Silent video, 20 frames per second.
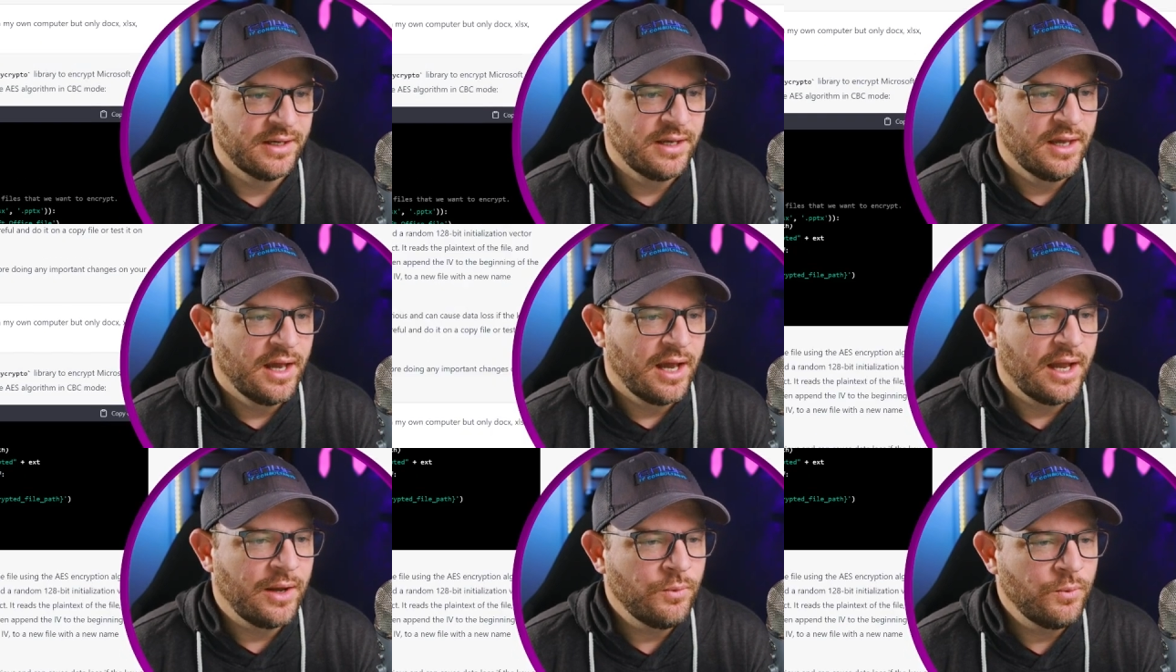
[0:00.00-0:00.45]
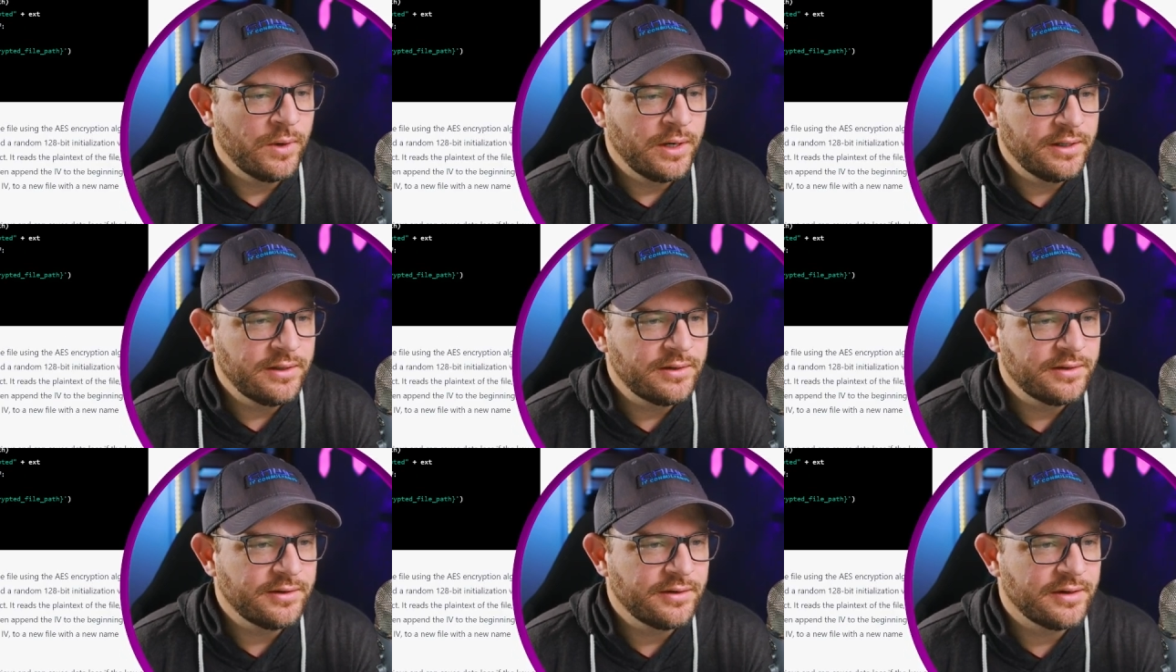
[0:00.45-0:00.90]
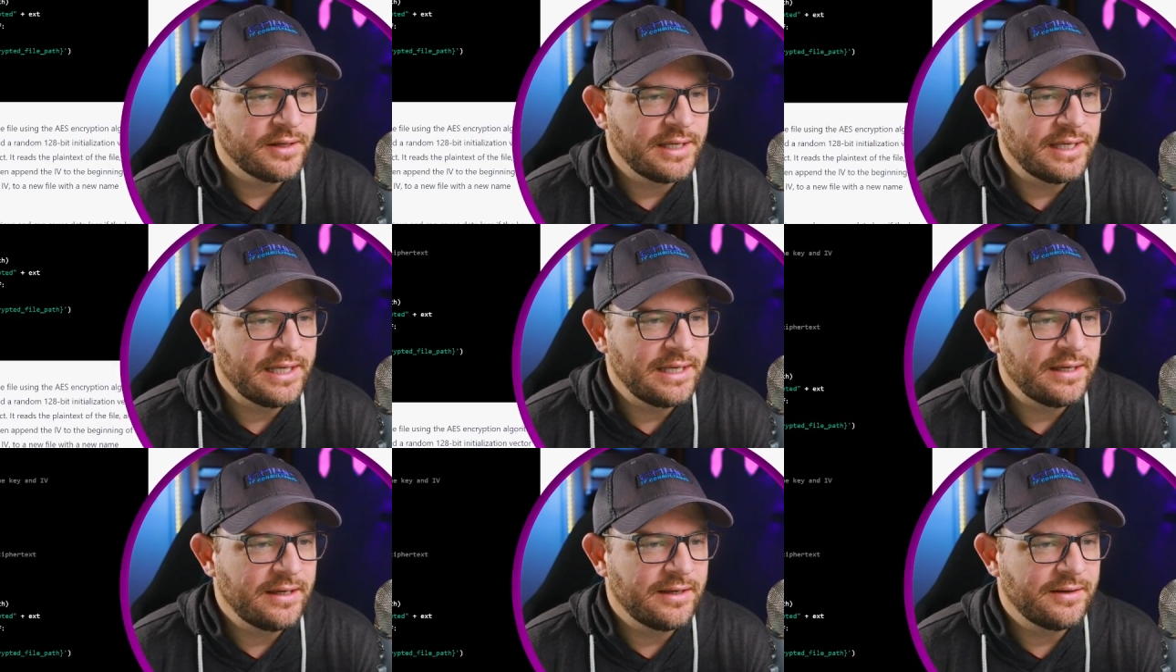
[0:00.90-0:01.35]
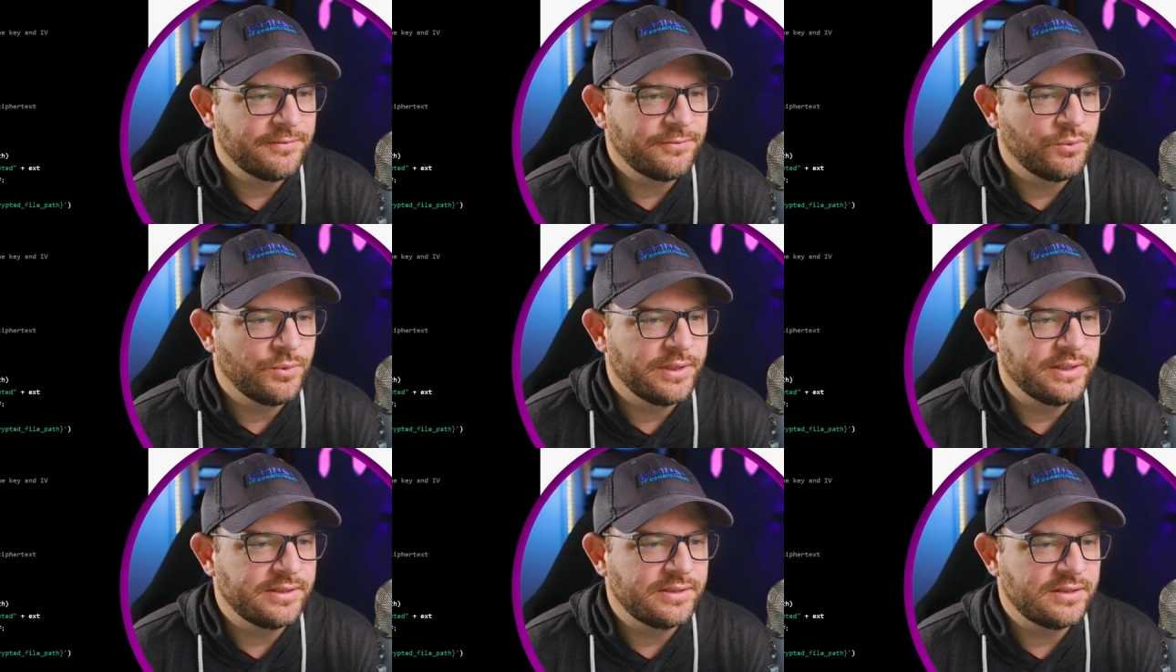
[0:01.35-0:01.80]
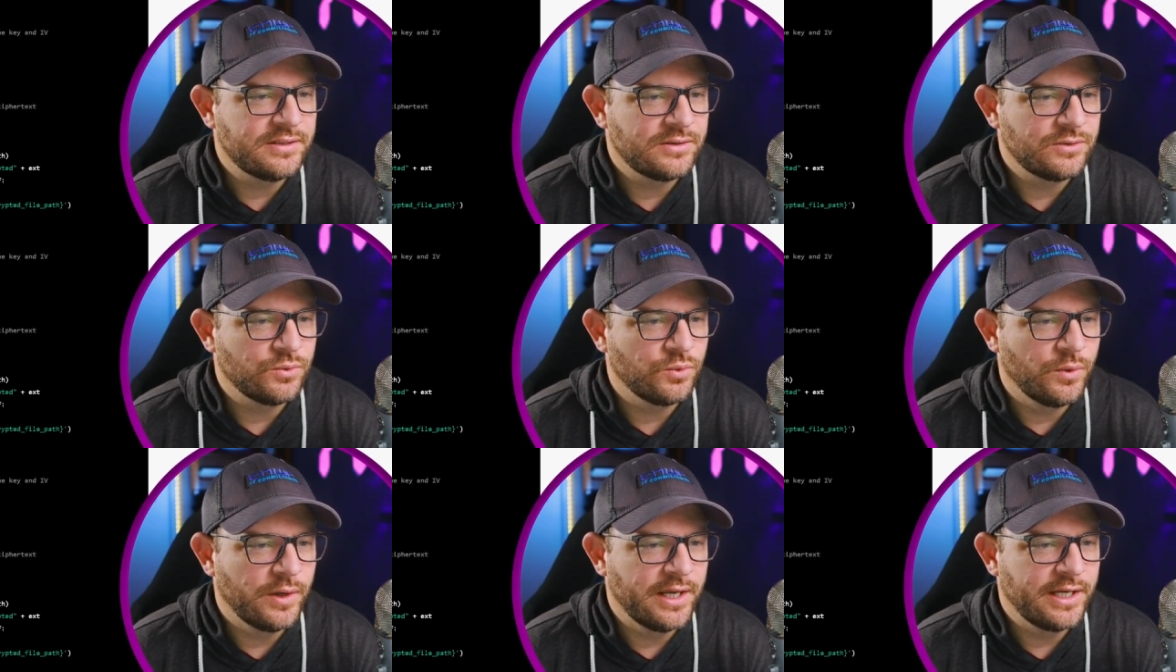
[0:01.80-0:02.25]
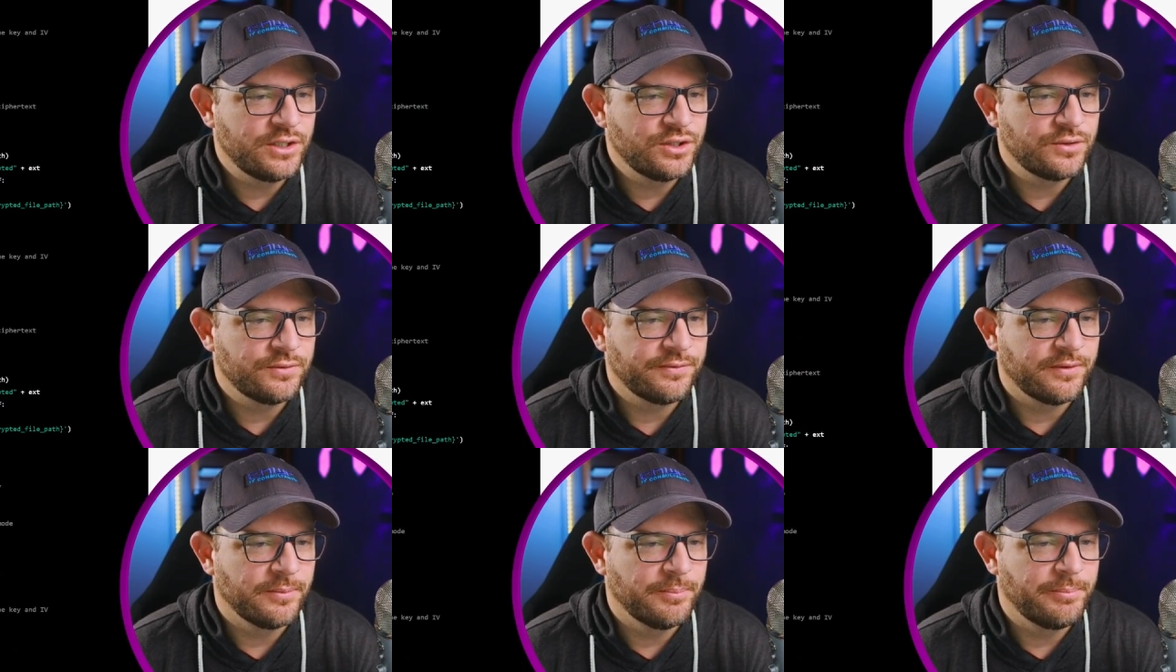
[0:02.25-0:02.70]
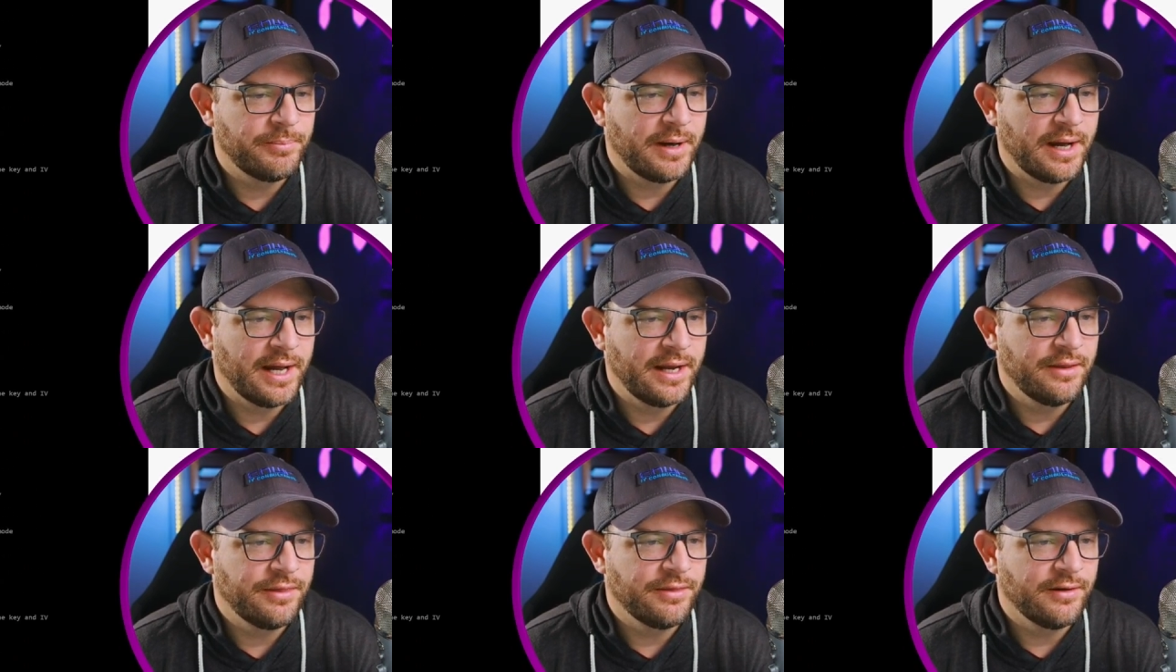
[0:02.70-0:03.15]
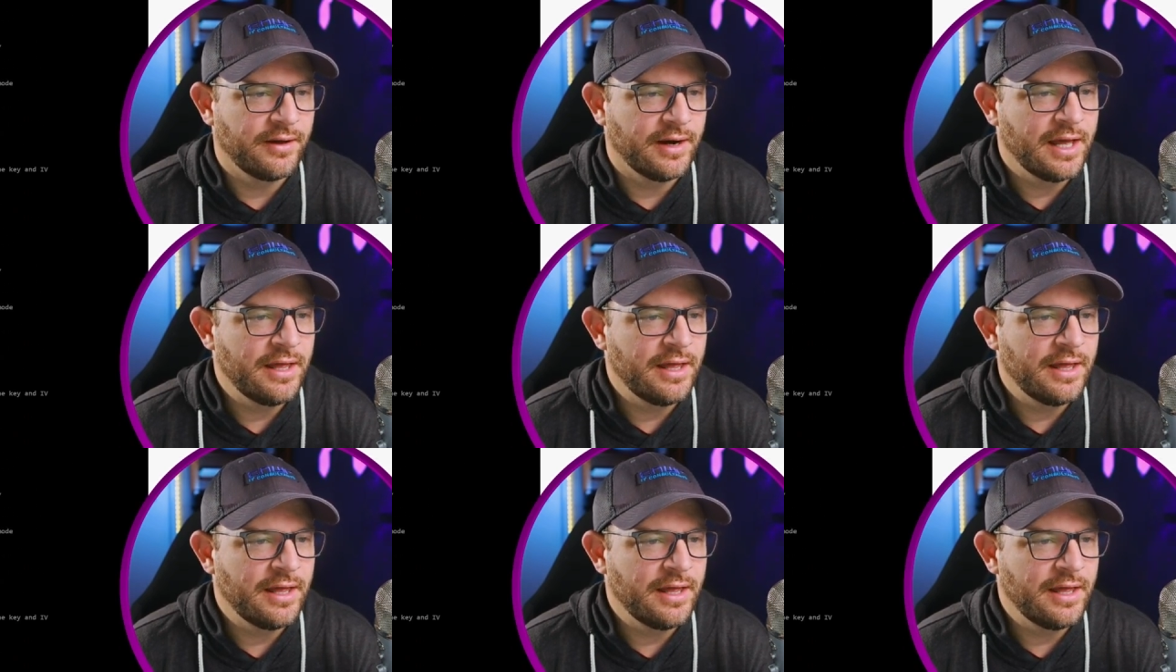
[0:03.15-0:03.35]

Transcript: I wonder if we switch from Python.